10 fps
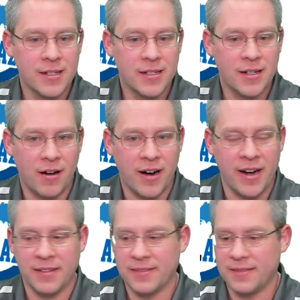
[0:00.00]
all right.
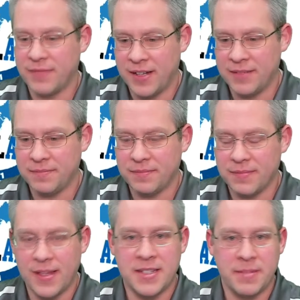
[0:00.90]
Well,
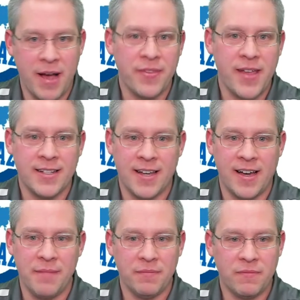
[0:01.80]
it's about that
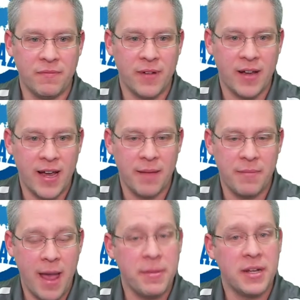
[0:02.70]
time. I'm
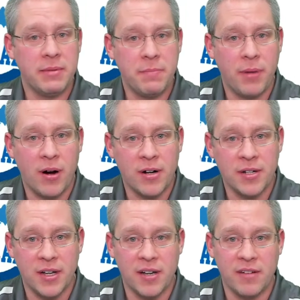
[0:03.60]
happy to be part
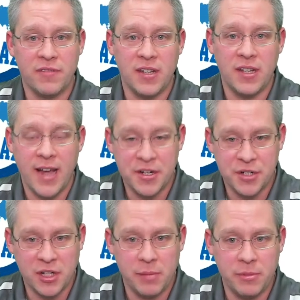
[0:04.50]
of the Azure
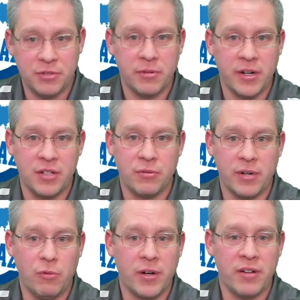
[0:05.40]
Global
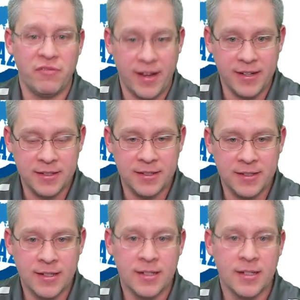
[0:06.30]
2021 event.
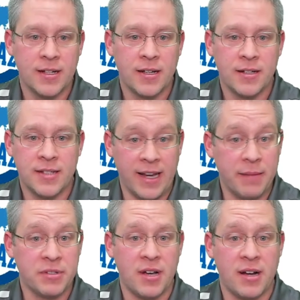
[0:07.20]
Today I'm going
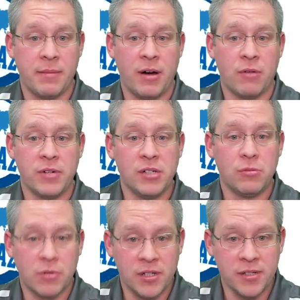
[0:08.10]
to talk about
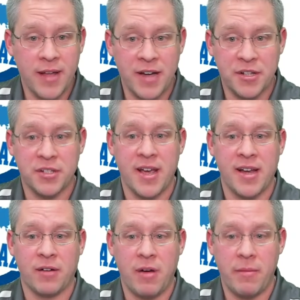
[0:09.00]
real-world Azure
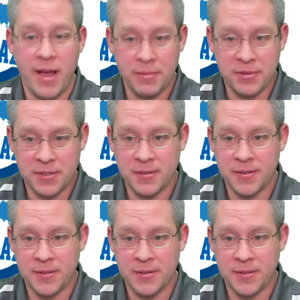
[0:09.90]
Static Web Apps.